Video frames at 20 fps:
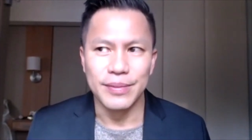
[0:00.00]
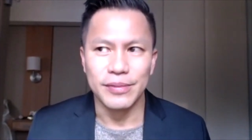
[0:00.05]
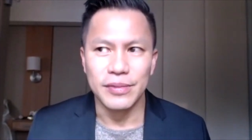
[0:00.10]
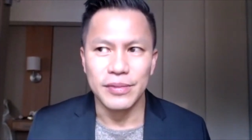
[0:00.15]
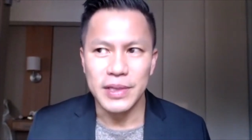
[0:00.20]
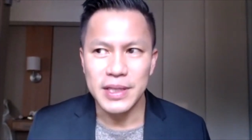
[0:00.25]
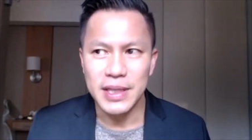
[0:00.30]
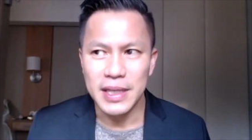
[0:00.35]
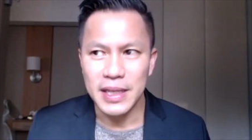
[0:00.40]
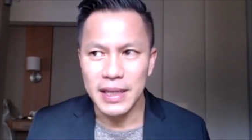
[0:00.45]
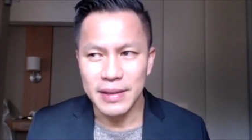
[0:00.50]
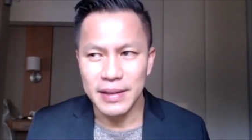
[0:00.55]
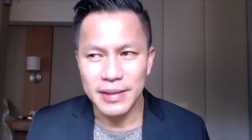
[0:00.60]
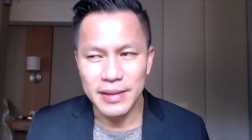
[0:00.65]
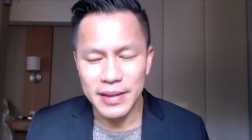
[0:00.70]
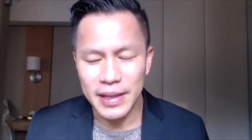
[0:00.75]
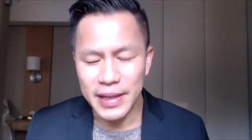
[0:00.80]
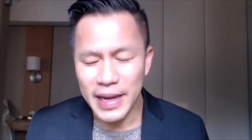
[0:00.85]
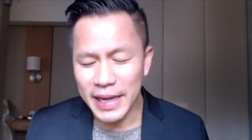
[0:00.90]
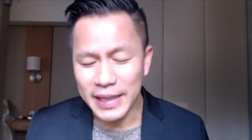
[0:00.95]
within
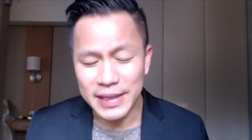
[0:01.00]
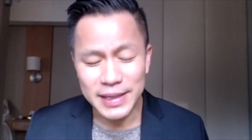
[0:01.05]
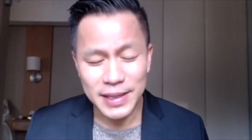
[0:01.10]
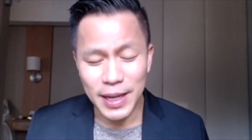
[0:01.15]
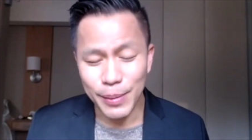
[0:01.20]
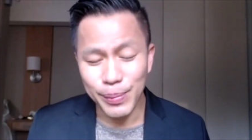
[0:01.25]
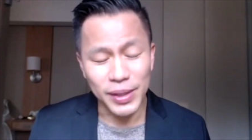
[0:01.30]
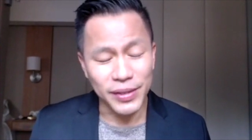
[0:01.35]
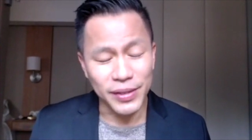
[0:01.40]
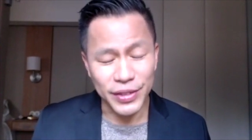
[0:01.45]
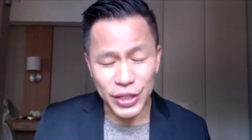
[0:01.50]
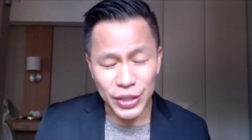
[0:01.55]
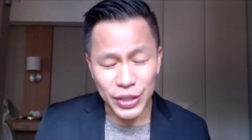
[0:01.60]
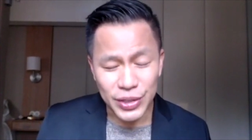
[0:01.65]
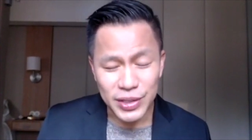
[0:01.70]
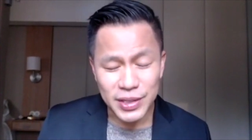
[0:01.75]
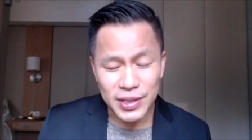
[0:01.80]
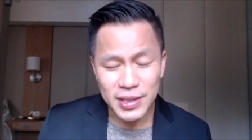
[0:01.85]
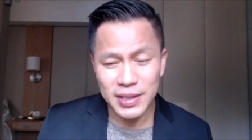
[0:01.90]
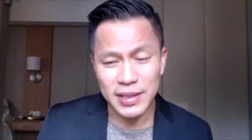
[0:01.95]
the next couple of
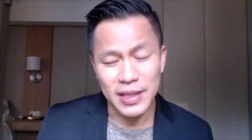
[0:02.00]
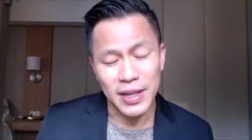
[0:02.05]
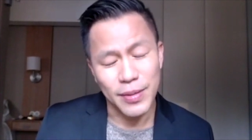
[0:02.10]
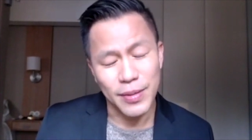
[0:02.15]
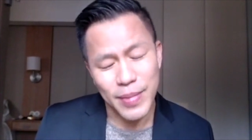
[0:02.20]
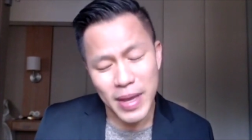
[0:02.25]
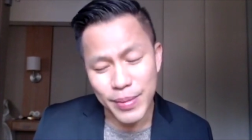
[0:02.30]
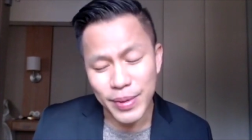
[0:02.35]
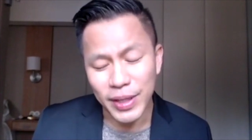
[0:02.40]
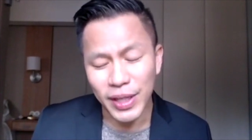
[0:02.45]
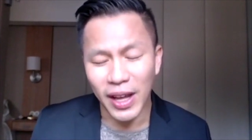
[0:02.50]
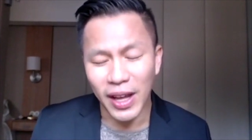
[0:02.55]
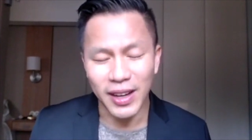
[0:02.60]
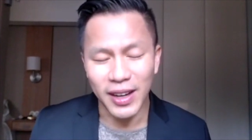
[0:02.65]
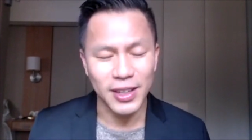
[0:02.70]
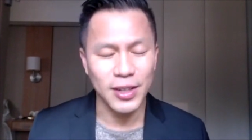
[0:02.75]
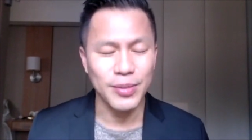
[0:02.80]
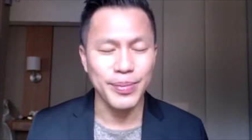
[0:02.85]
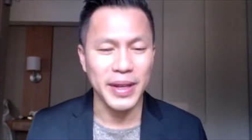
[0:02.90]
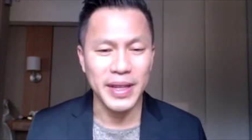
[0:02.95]
years, maybe
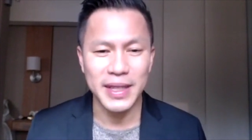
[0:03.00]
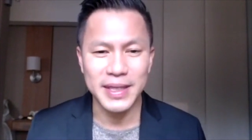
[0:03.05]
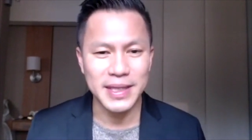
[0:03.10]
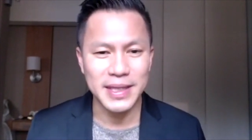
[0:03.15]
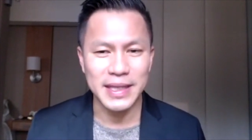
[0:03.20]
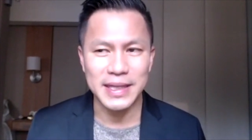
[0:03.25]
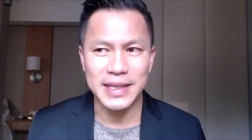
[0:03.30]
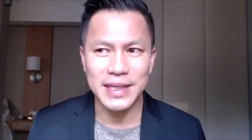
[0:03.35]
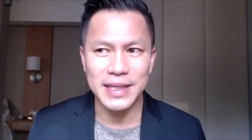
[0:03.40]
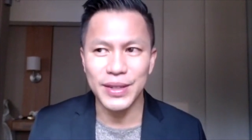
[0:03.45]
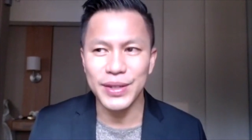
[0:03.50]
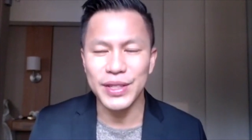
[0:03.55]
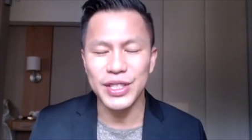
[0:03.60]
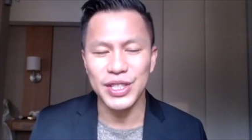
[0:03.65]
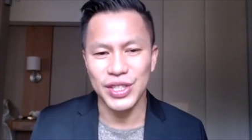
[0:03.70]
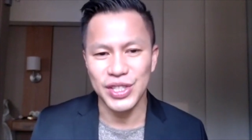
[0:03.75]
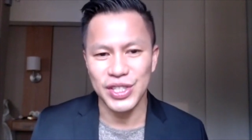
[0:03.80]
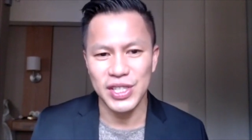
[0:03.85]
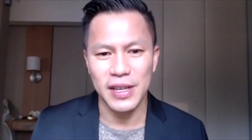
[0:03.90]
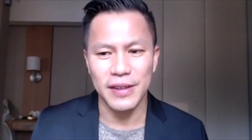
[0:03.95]
longer, but it's going to
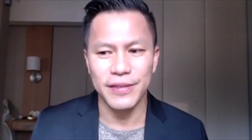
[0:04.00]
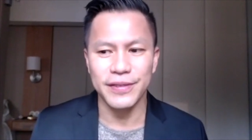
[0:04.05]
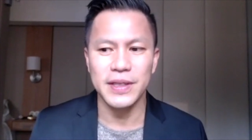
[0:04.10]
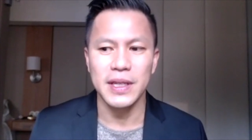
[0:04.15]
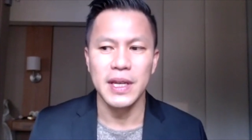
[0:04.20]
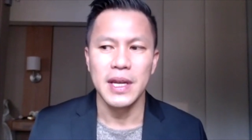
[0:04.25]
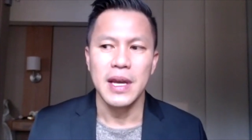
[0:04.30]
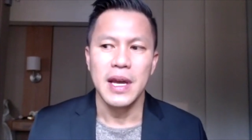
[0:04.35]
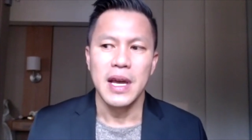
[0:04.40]
shift.